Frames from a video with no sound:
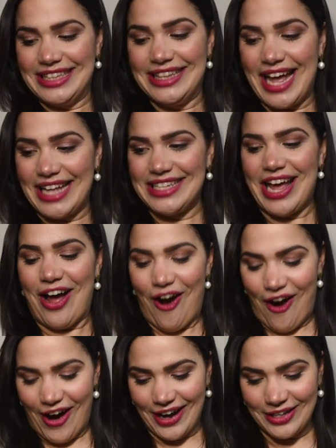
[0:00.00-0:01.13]
that's a
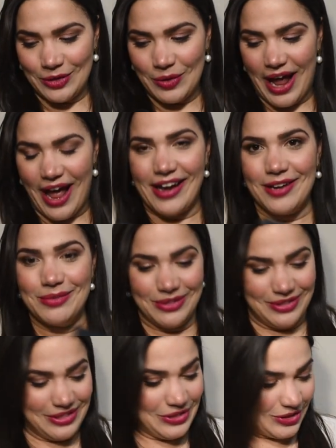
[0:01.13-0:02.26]
hard item
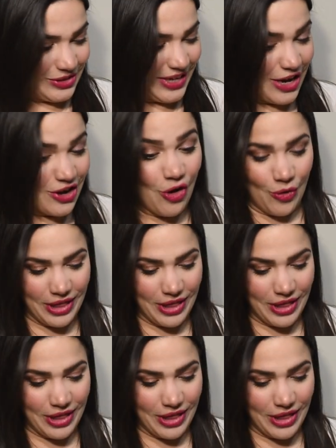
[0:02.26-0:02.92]
not say no.